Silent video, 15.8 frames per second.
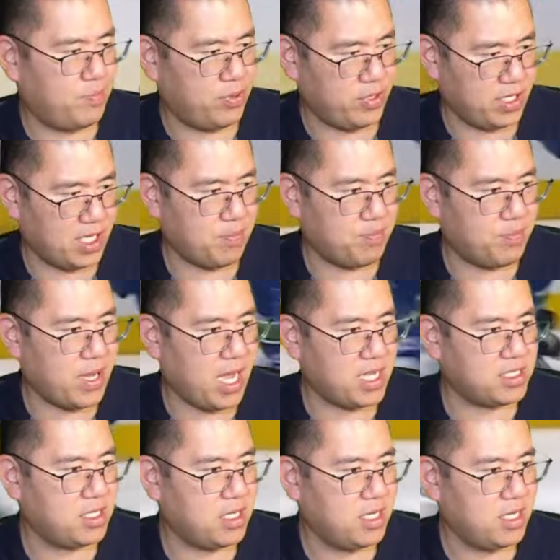putting it
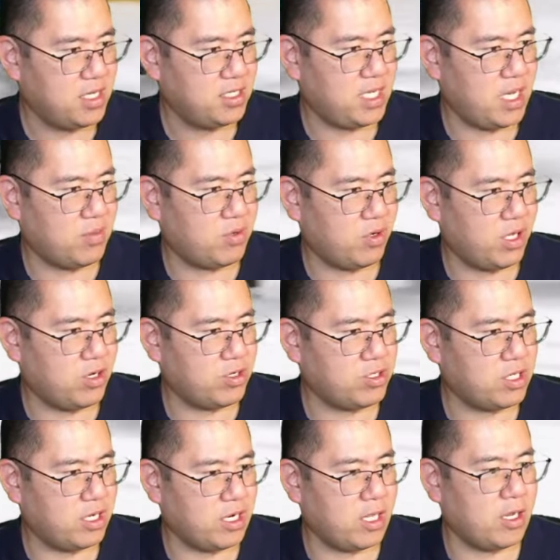past Demko.
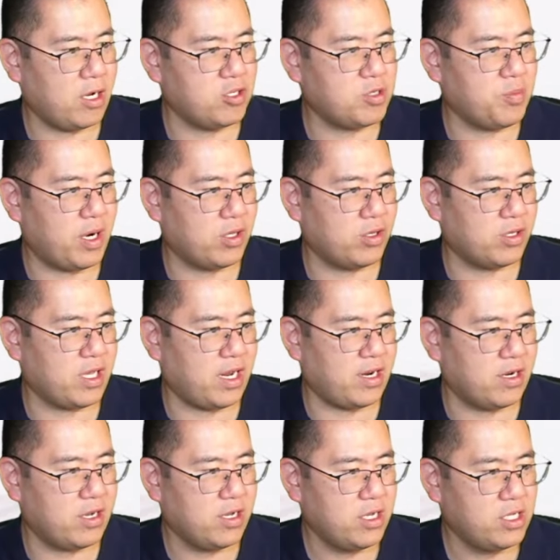Here's a better look at
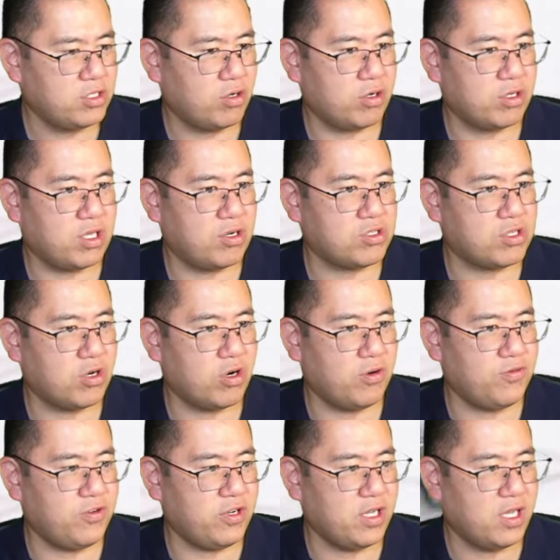it. So there's
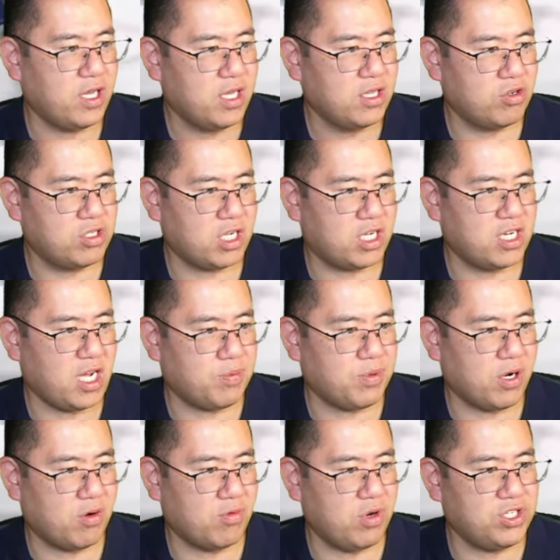Kerfoot. There's a Canuck
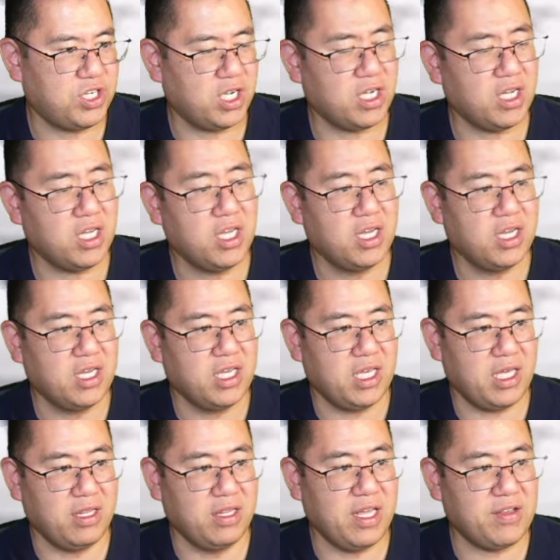player reaching.
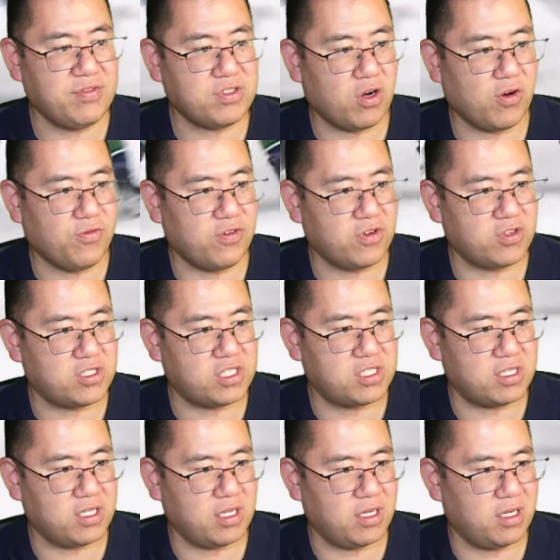He lifts
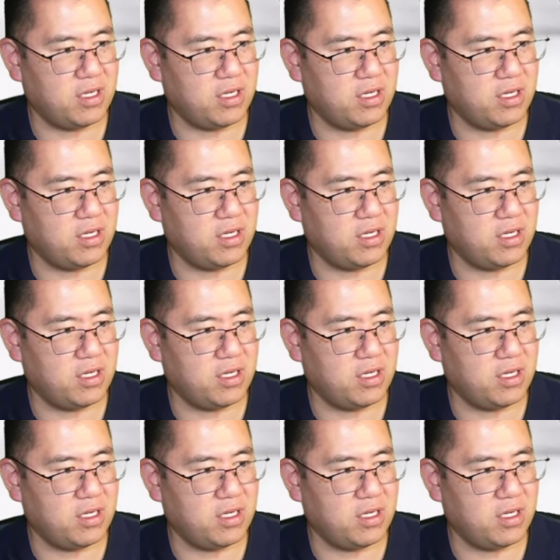Kerfoot's